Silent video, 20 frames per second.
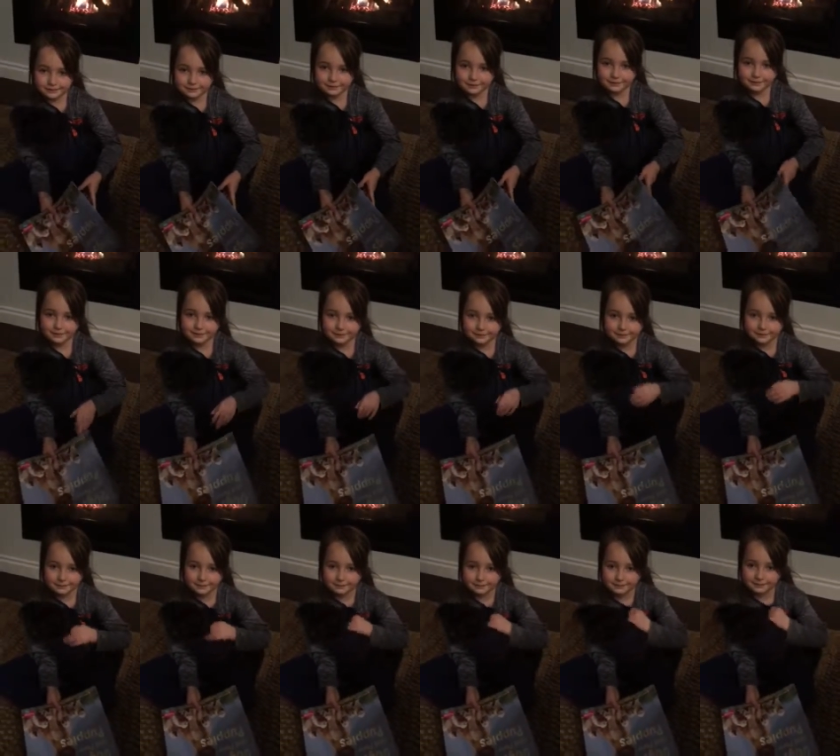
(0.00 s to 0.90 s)
Can you turn
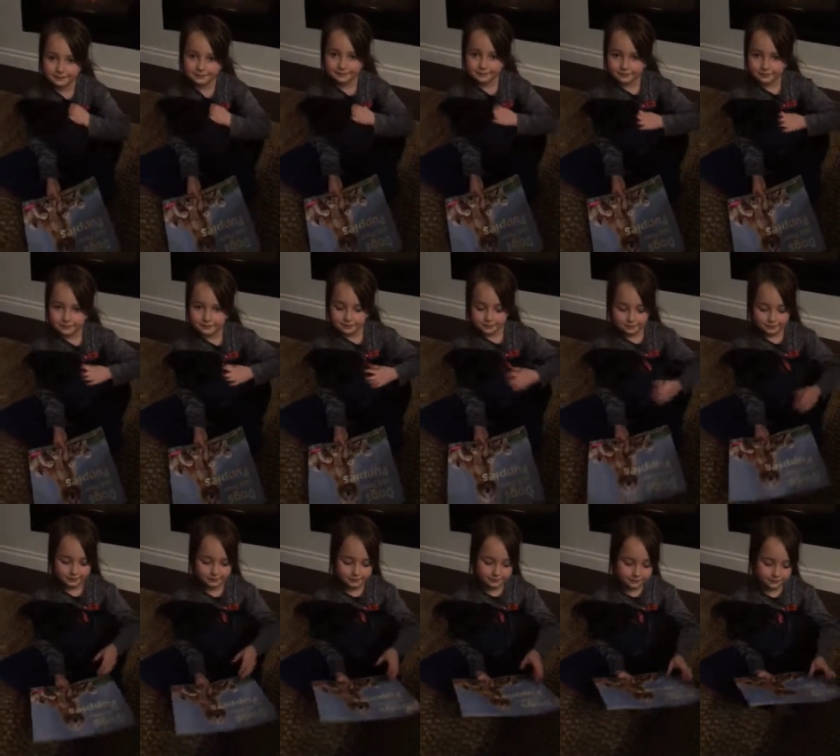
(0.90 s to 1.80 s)
it so Kim can
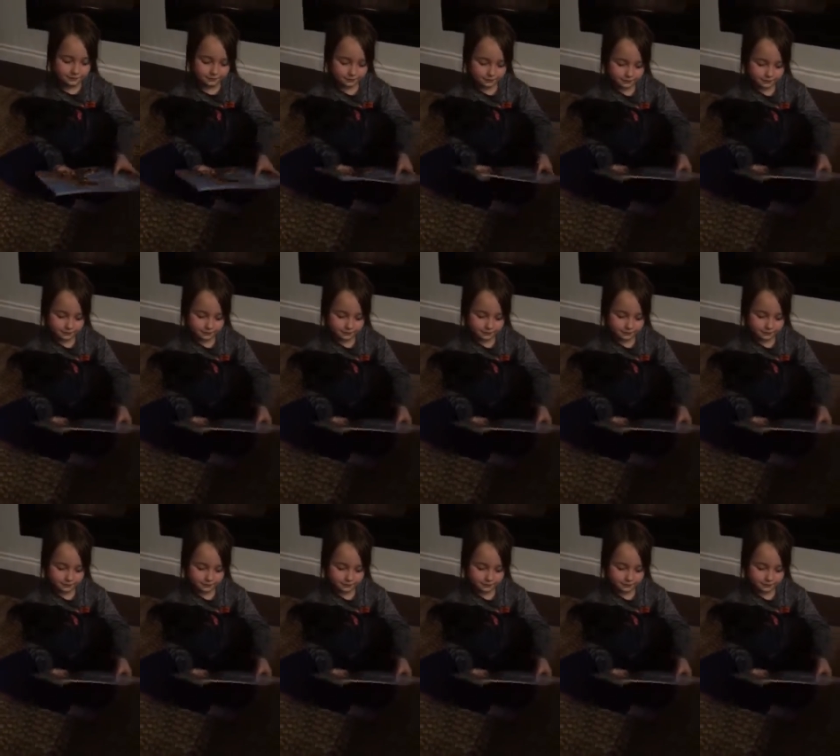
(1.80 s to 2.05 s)
see?